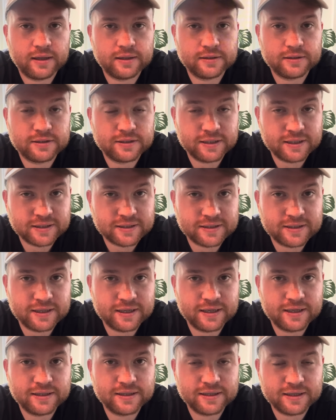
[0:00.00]

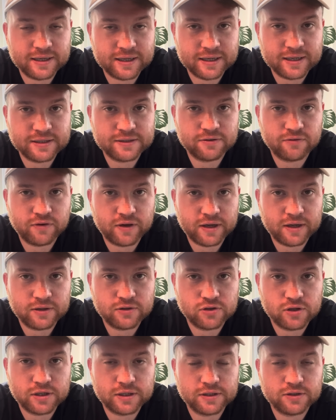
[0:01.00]
16 years of
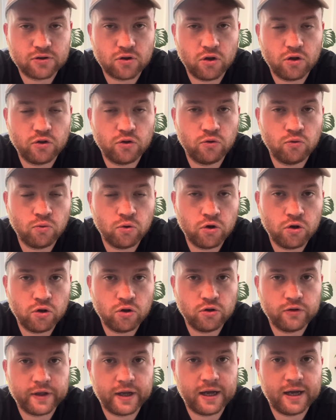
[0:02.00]
age, and he's got the
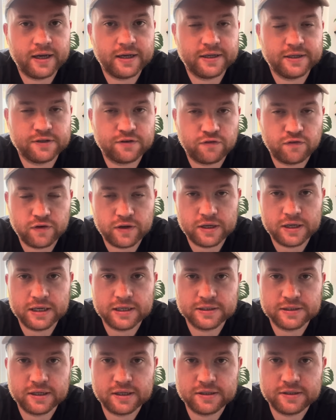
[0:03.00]
world at his feet,
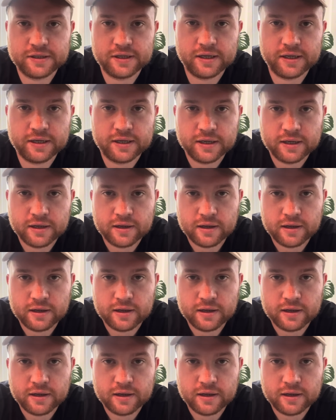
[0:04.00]
as they say.